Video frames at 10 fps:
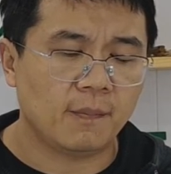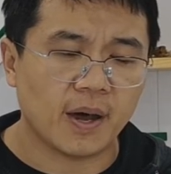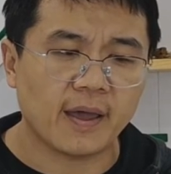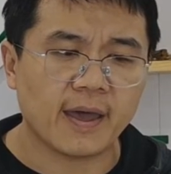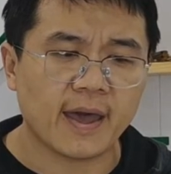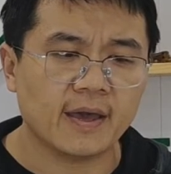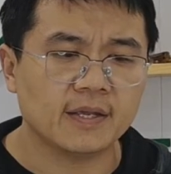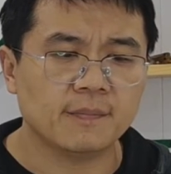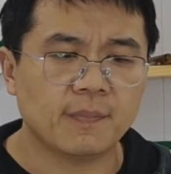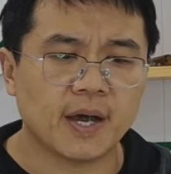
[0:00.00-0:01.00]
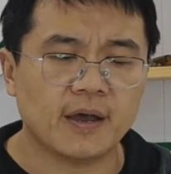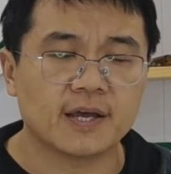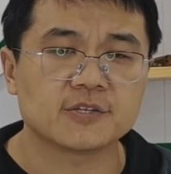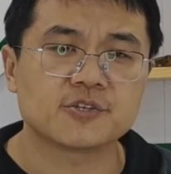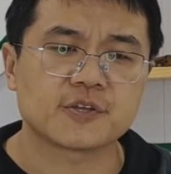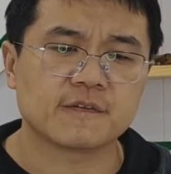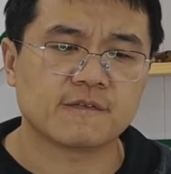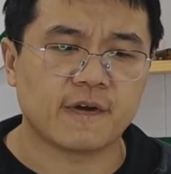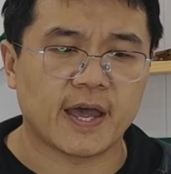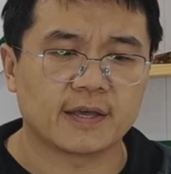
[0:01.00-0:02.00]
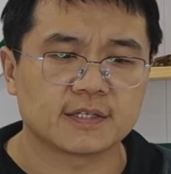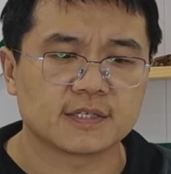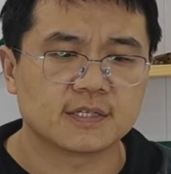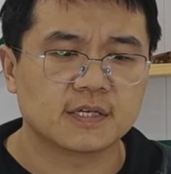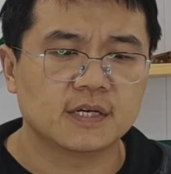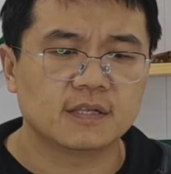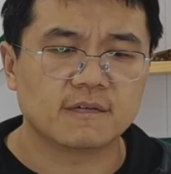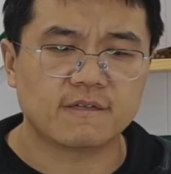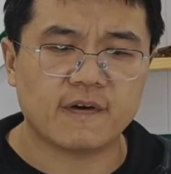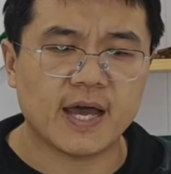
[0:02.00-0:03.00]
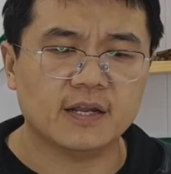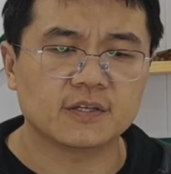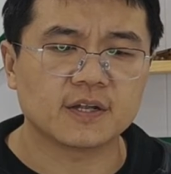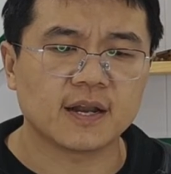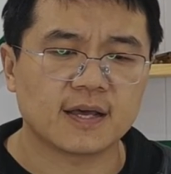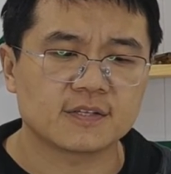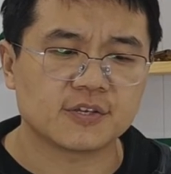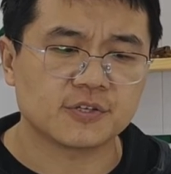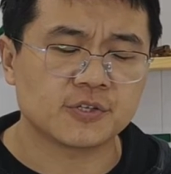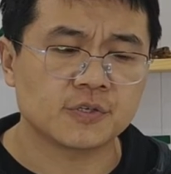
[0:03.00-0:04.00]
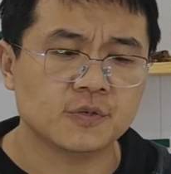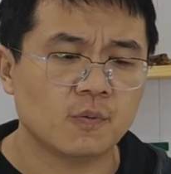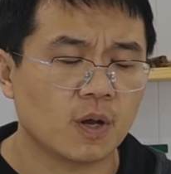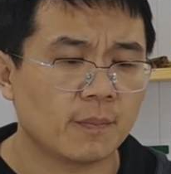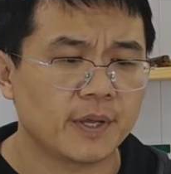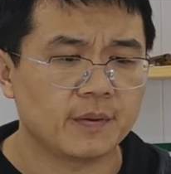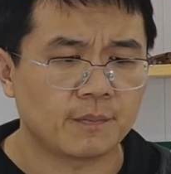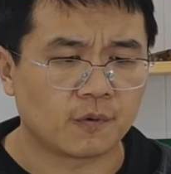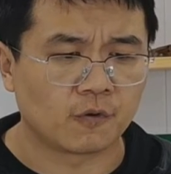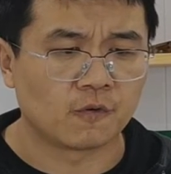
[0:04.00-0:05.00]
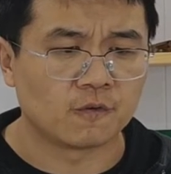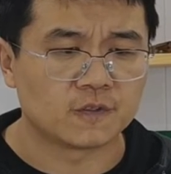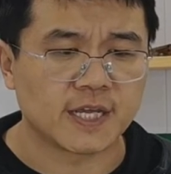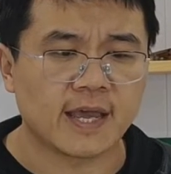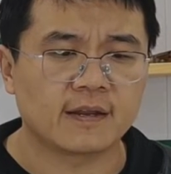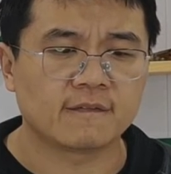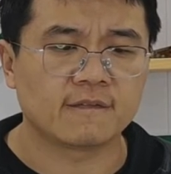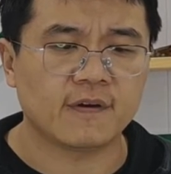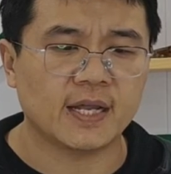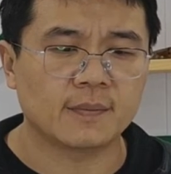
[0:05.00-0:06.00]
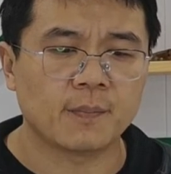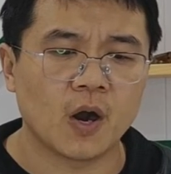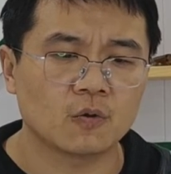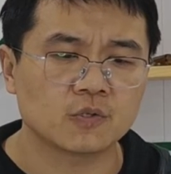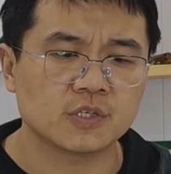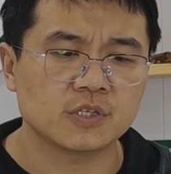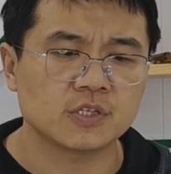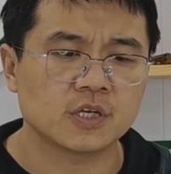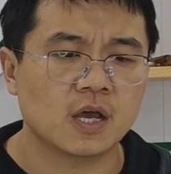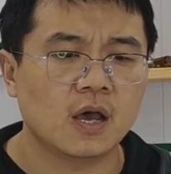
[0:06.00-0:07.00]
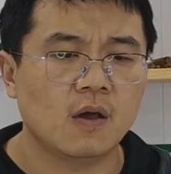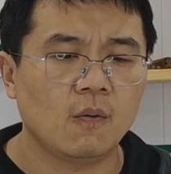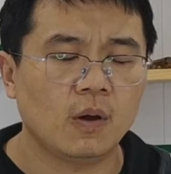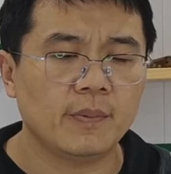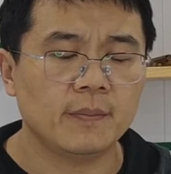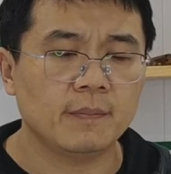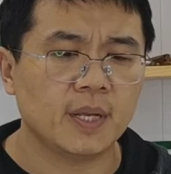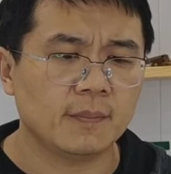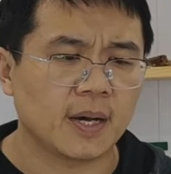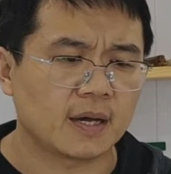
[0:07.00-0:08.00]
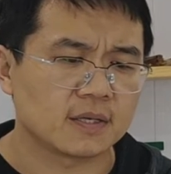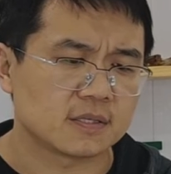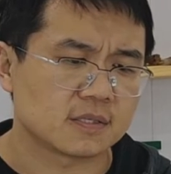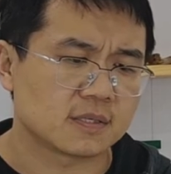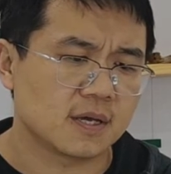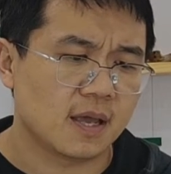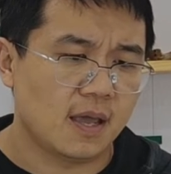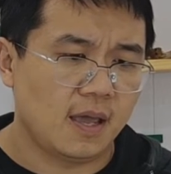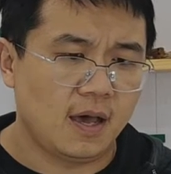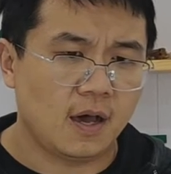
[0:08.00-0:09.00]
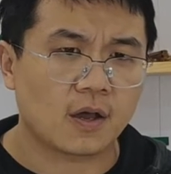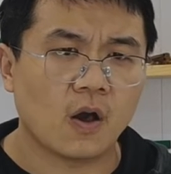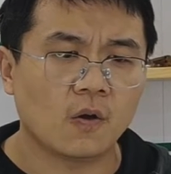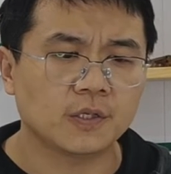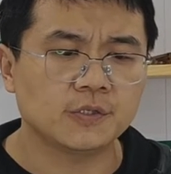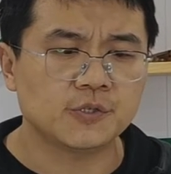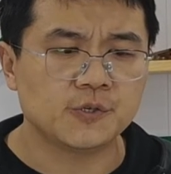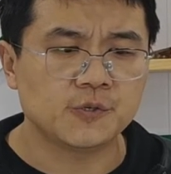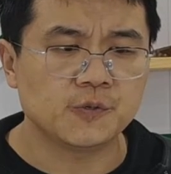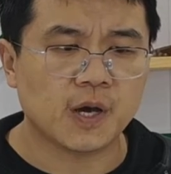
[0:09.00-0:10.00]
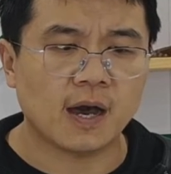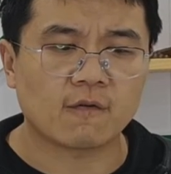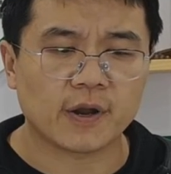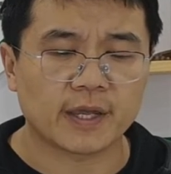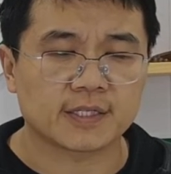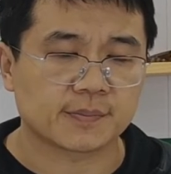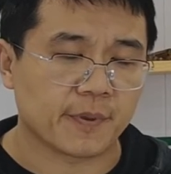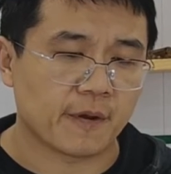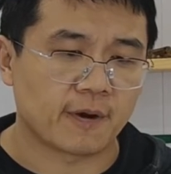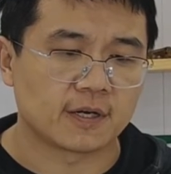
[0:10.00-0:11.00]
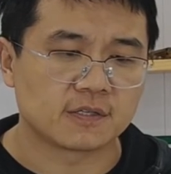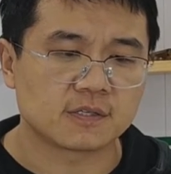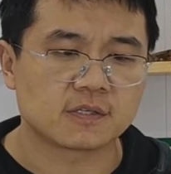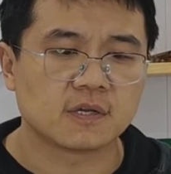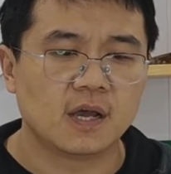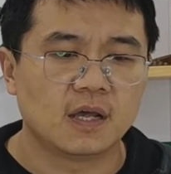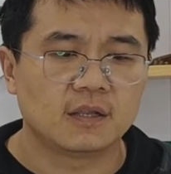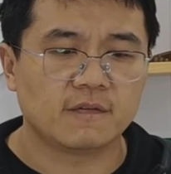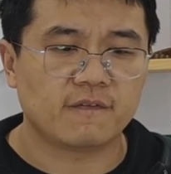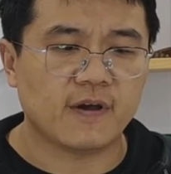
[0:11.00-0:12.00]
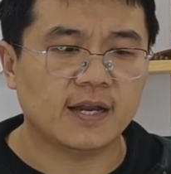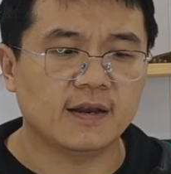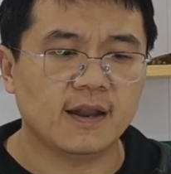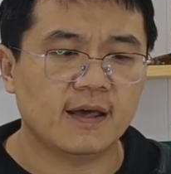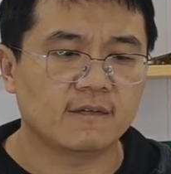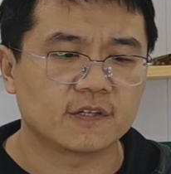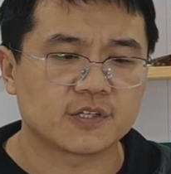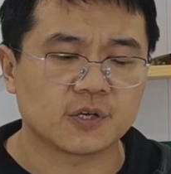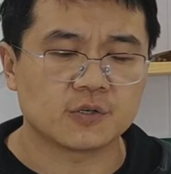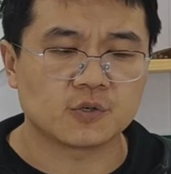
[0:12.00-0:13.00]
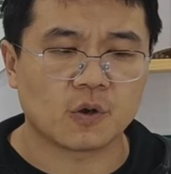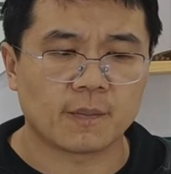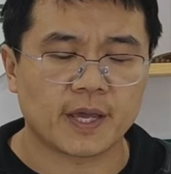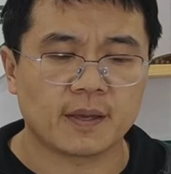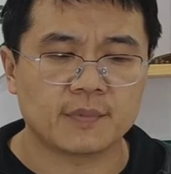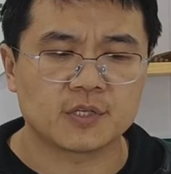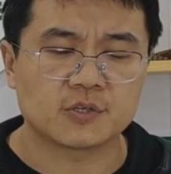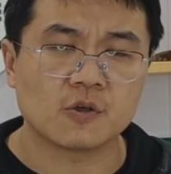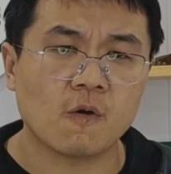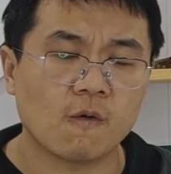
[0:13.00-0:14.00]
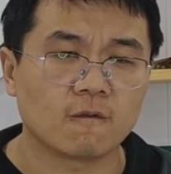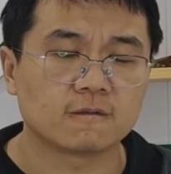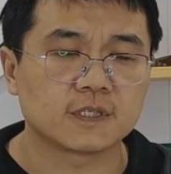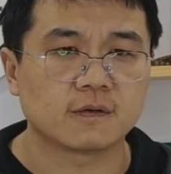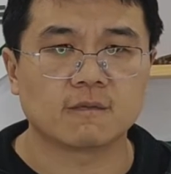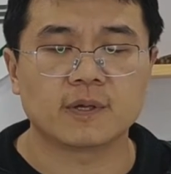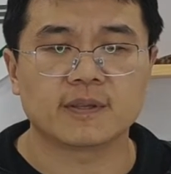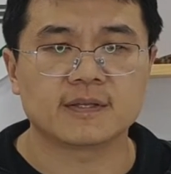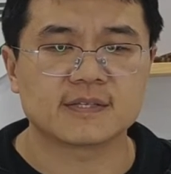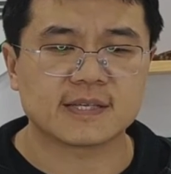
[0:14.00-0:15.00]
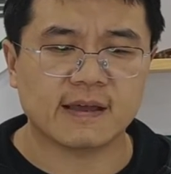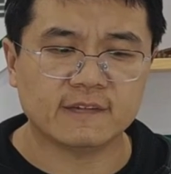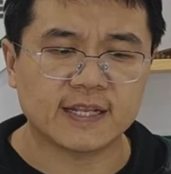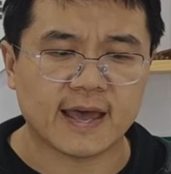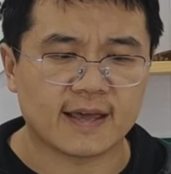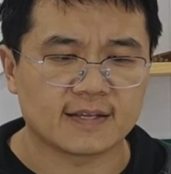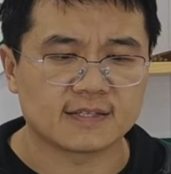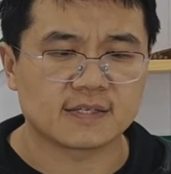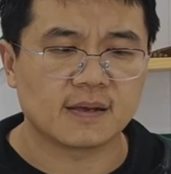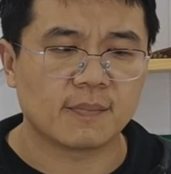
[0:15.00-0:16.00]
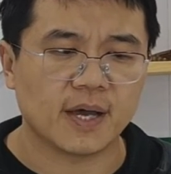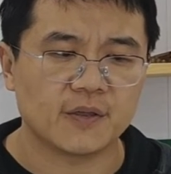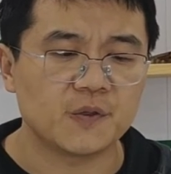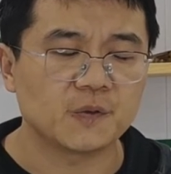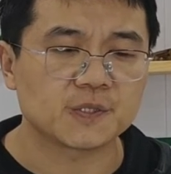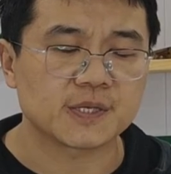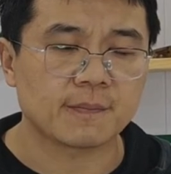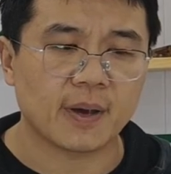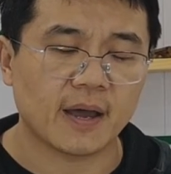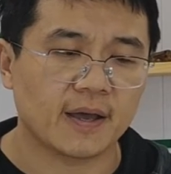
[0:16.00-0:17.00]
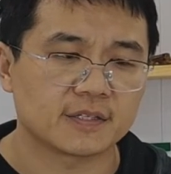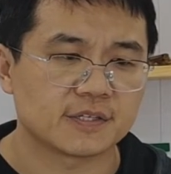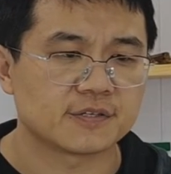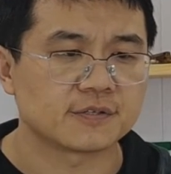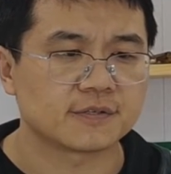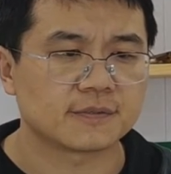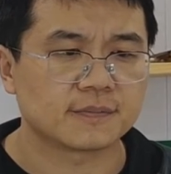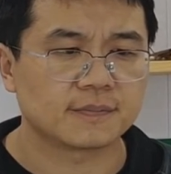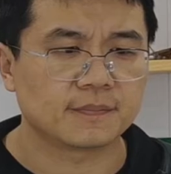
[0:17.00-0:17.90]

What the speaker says: By adding bile acids in fat, the fat utilization will be improved and the fat deposit will be minimized. According to our experience, the fatty liver syndrome can be solved within 7 days by using bile acids.